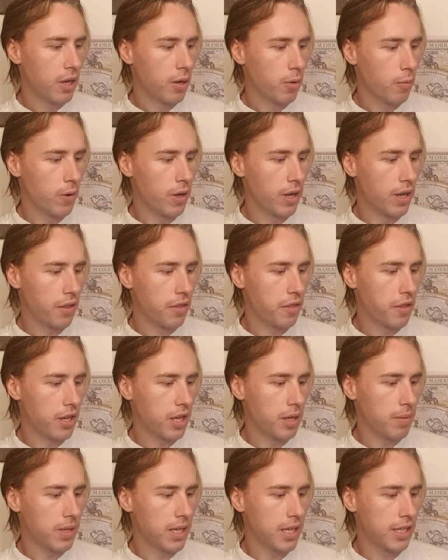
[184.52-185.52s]
wait
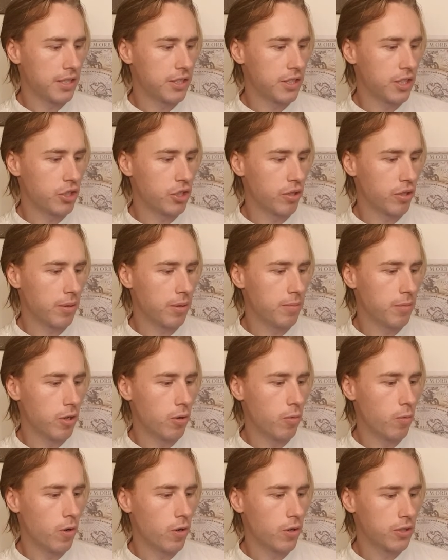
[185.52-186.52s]
30 minutes to drink
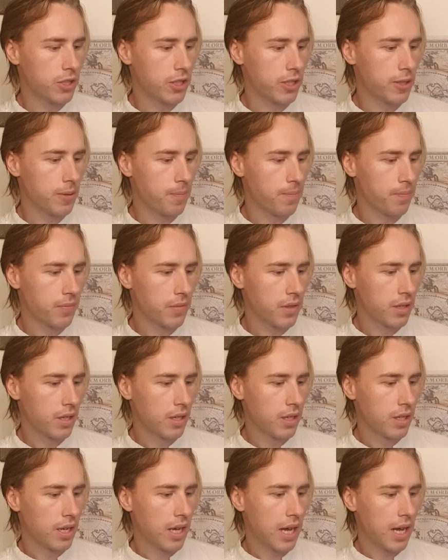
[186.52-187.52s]
more water,
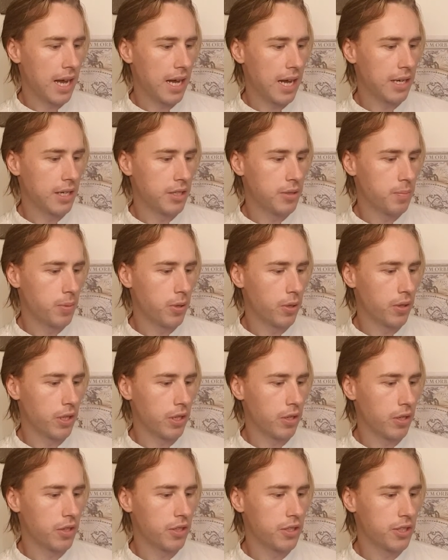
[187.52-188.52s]
and put
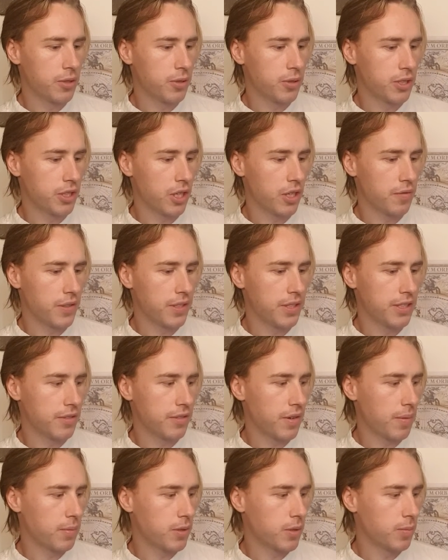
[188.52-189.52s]
the other 2 servings of
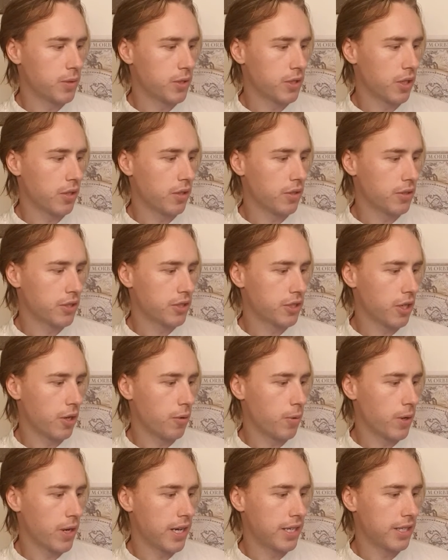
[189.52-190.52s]
Epsom salts
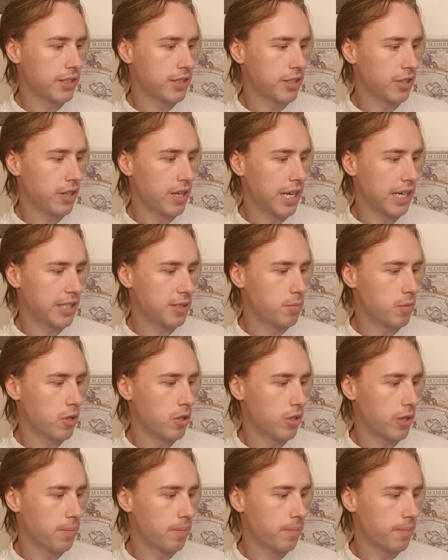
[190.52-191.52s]
away until the next
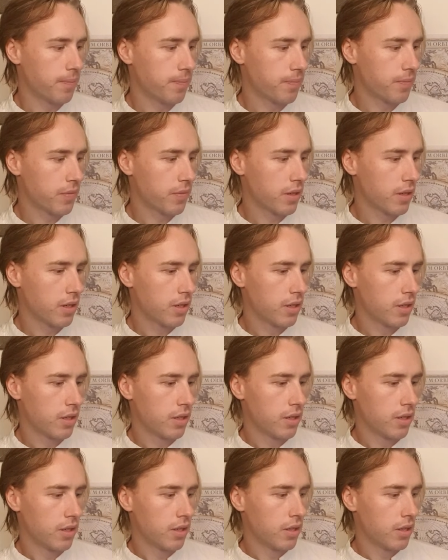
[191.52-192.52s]
morning.
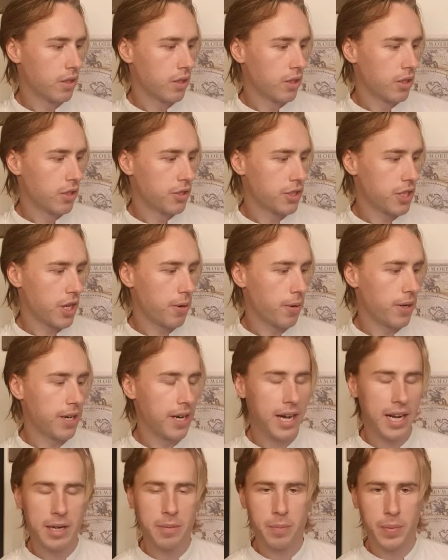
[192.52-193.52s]
So at
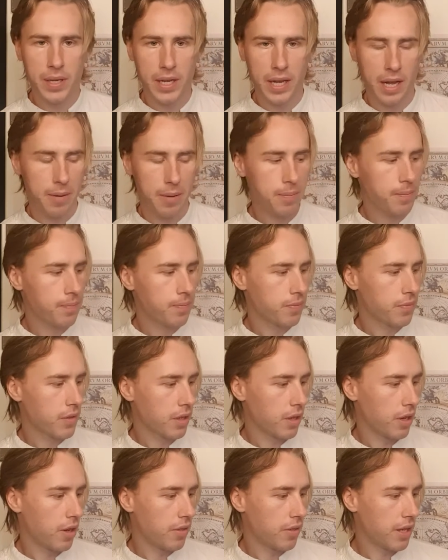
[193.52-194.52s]
9 p.m.
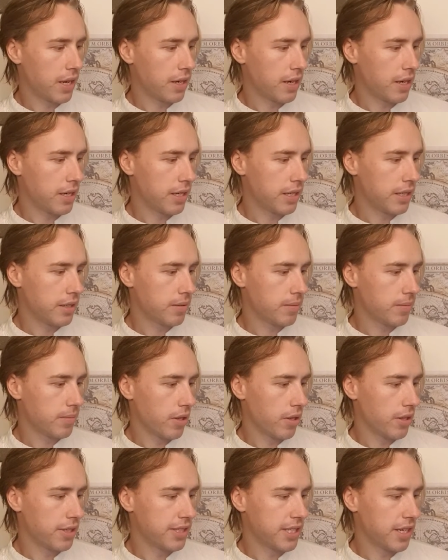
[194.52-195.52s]
on that night,
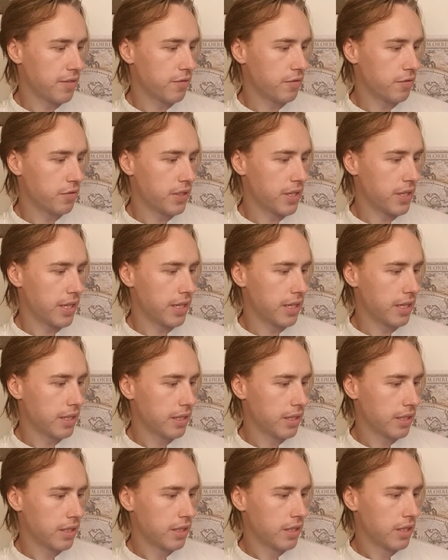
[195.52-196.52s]
on the 7th day,
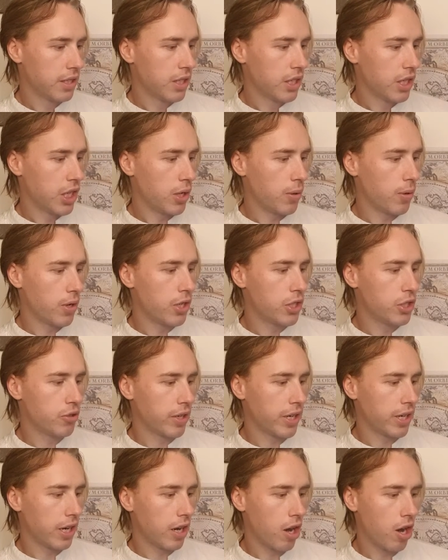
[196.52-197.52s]
you want to
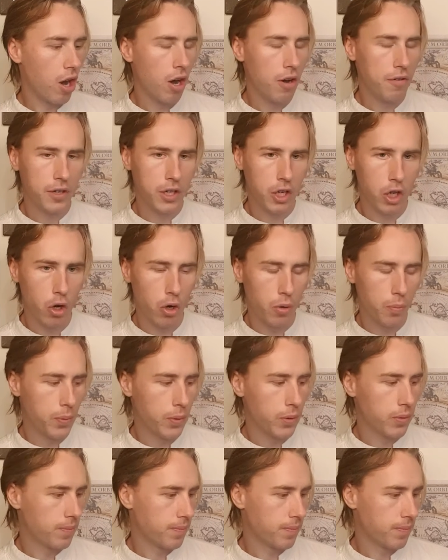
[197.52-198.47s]
drink half a cup